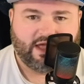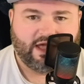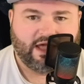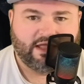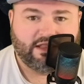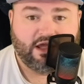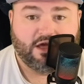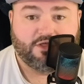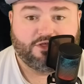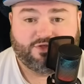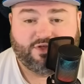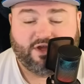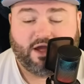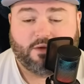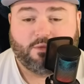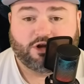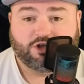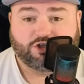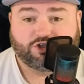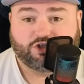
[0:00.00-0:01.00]
And the other thing I
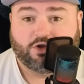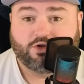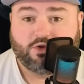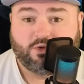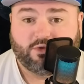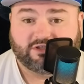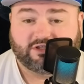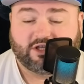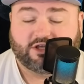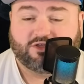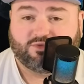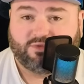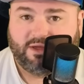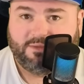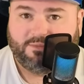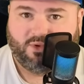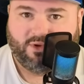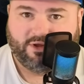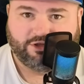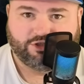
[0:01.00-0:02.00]
want to show you is the
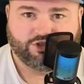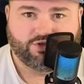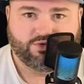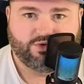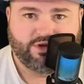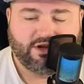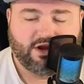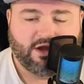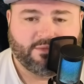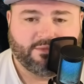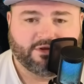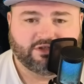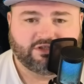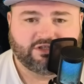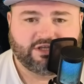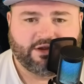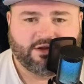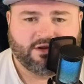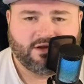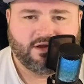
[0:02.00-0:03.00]
three-point shooting numbers
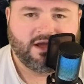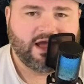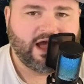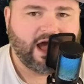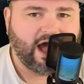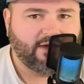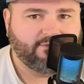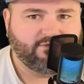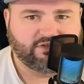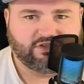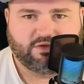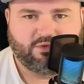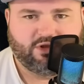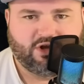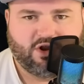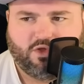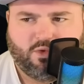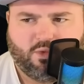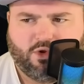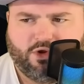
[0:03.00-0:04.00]
here. Obviously, we
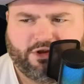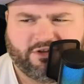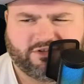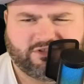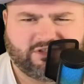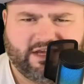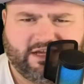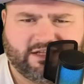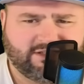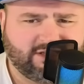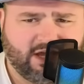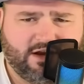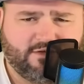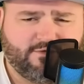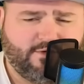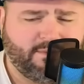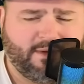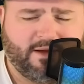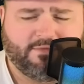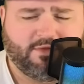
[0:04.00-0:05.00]
know the Warriors take a ton
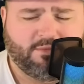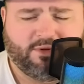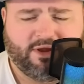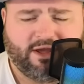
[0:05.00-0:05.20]
of above-the-break